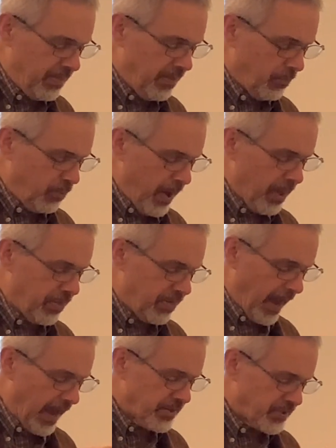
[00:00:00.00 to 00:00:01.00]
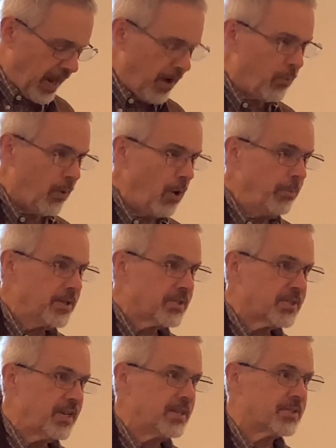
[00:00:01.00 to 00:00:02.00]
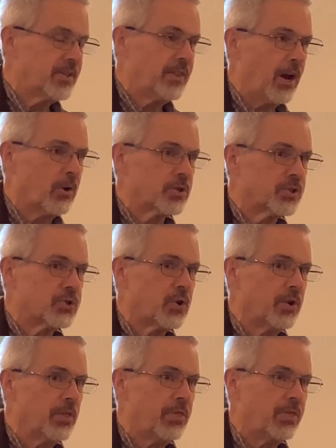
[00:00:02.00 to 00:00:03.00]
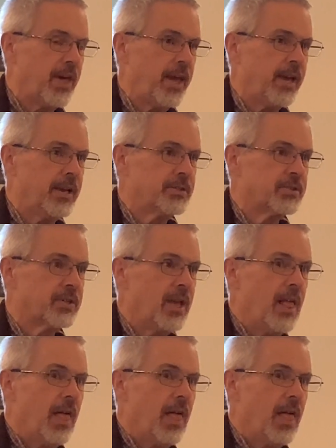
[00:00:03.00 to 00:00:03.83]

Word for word: with, as a Roman citizen, there are certain things,